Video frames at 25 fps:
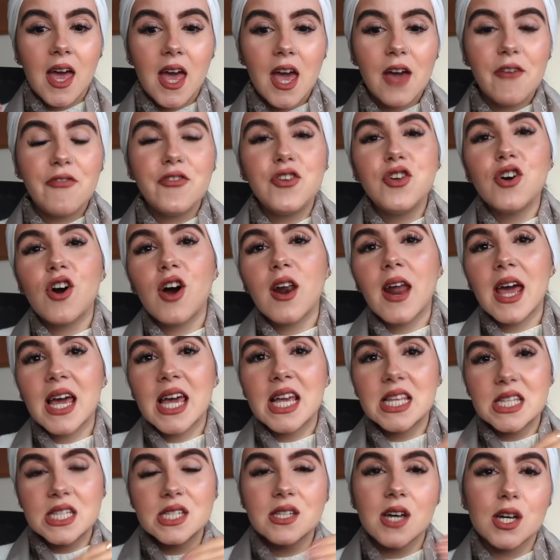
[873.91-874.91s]
if you're
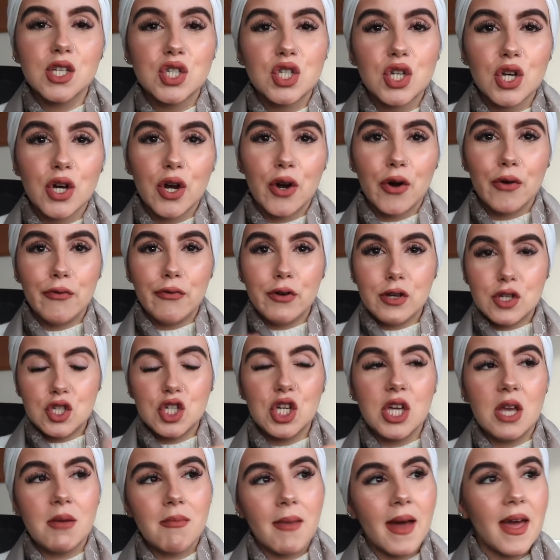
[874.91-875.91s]
like in such a
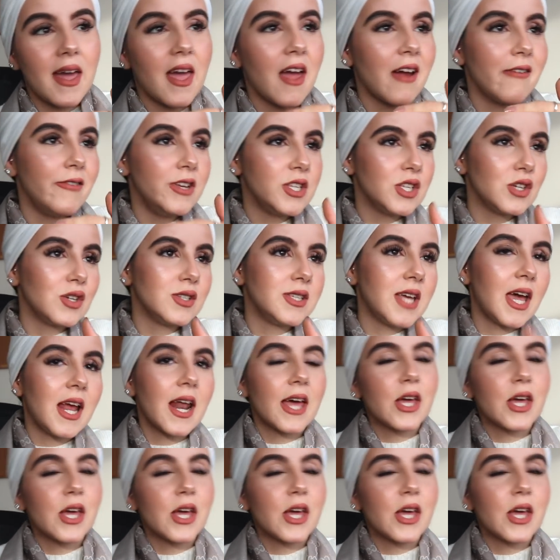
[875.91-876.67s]
regime, like every single day,